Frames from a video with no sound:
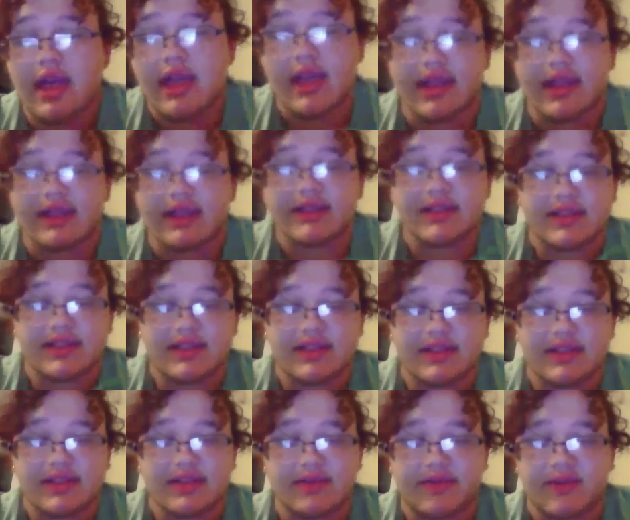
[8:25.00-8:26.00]
It
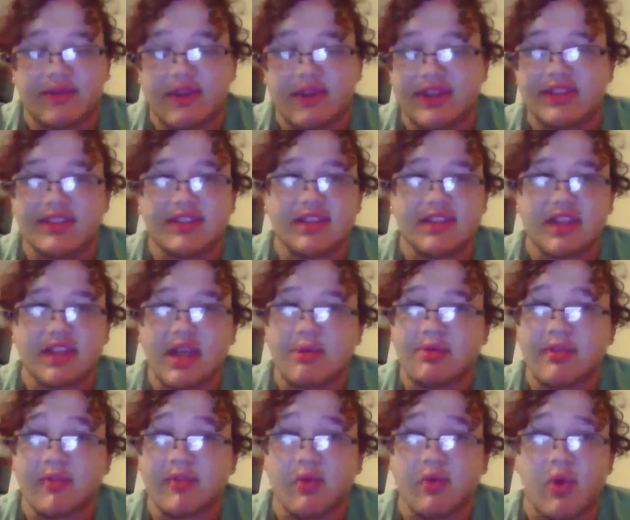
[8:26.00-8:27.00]
feeds a
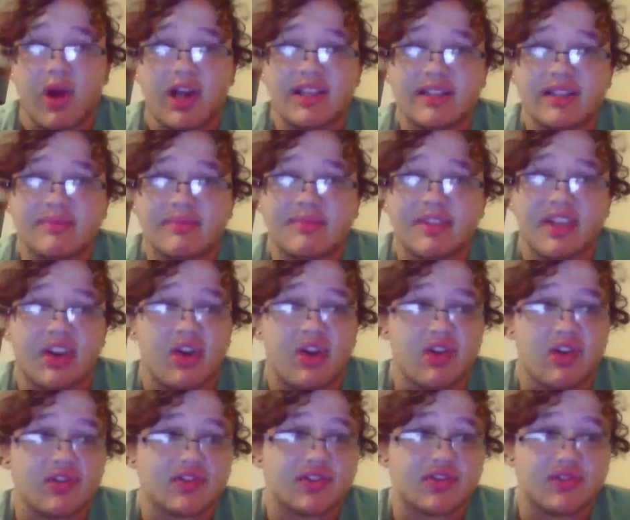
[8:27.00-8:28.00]
couple of wasps and
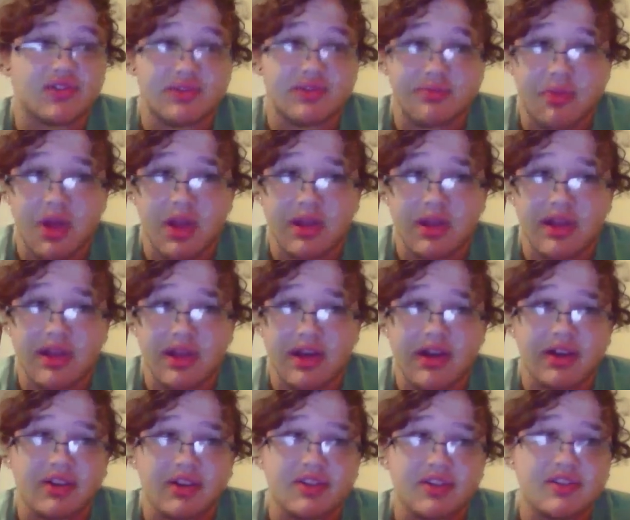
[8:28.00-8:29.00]
also some
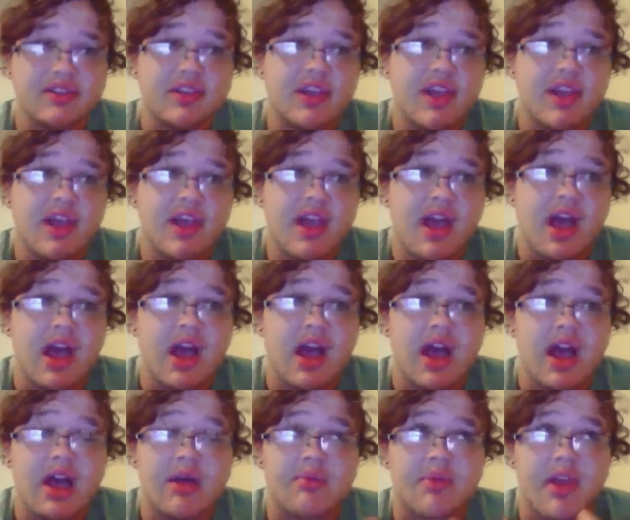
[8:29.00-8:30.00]
pollinators,
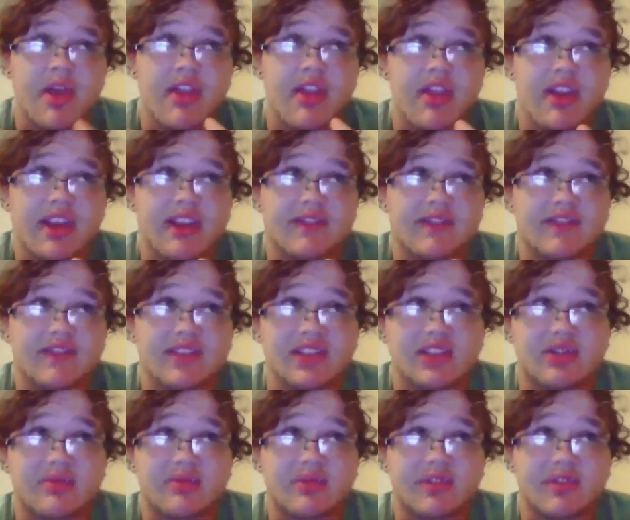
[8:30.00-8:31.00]
and then it gives a
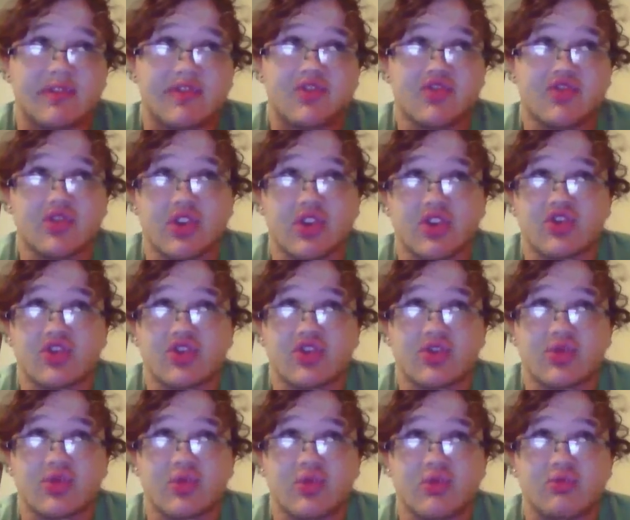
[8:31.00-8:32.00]
little bit of
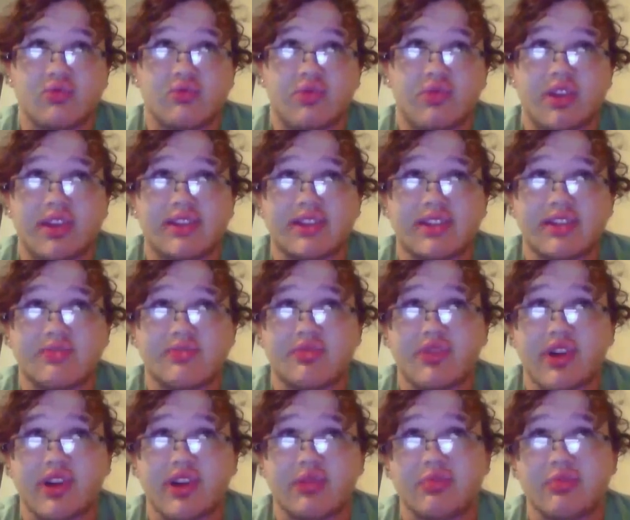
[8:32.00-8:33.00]
structure because it's a
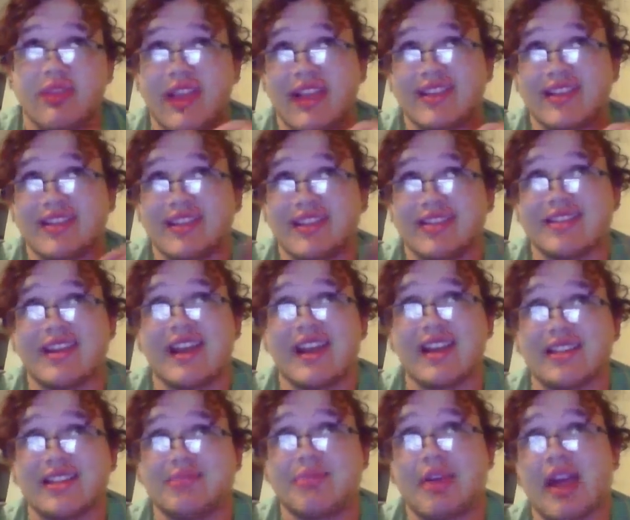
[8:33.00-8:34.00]
perennial plant and it
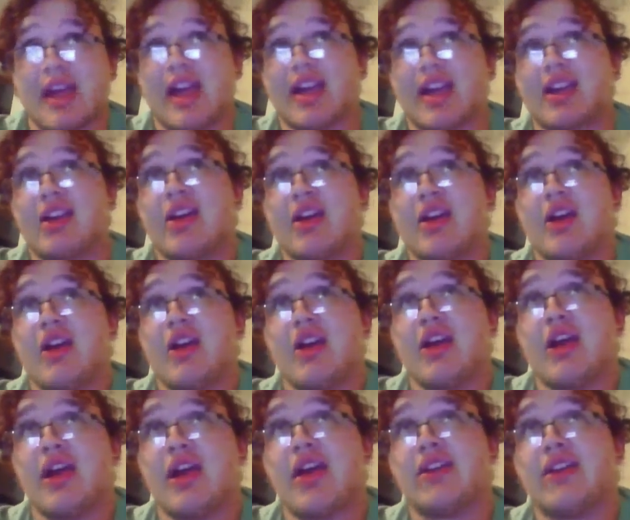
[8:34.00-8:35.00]
dies back,
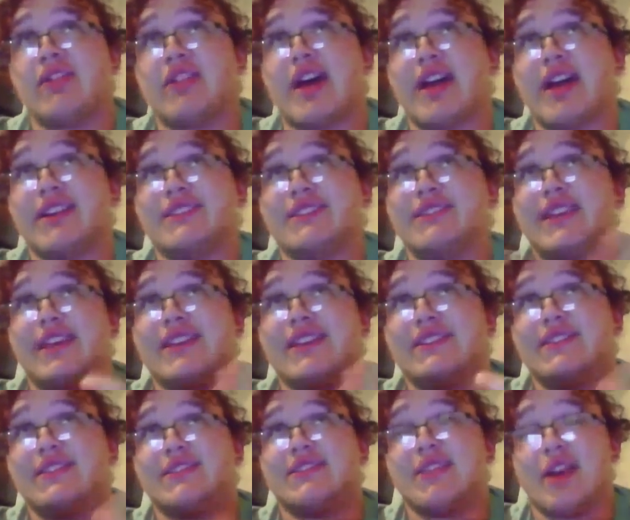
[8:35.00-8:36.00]
and that dead
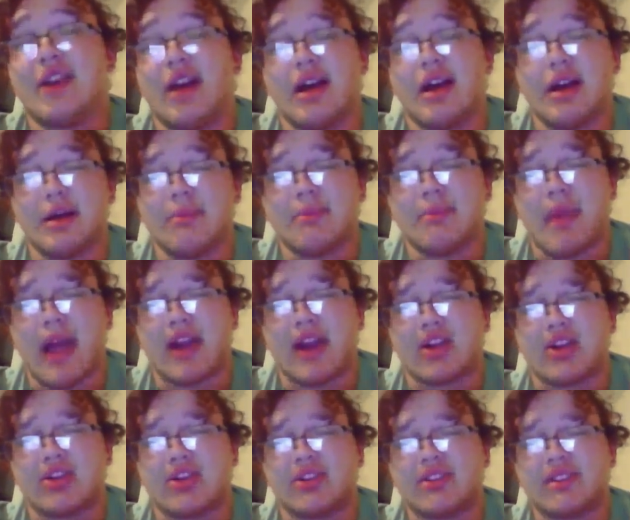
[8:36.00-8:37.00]

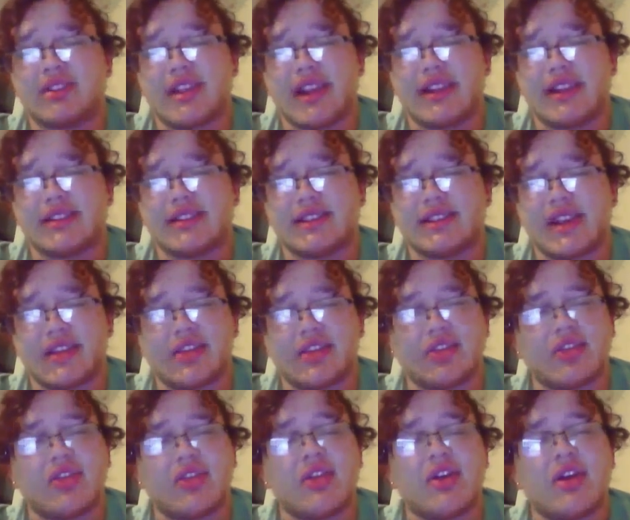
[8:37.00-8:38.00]
matter stays
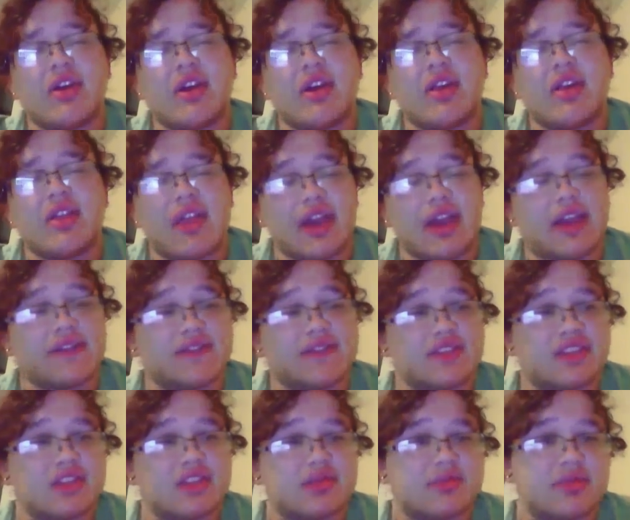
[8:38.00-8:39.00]
together. That gives a
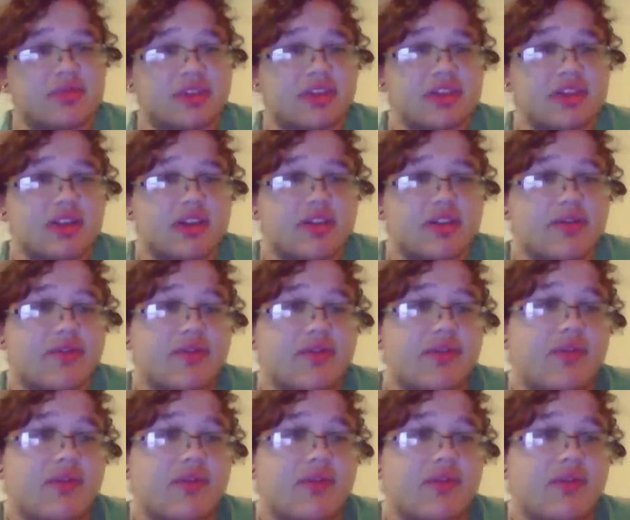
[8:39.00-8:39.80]
little bit of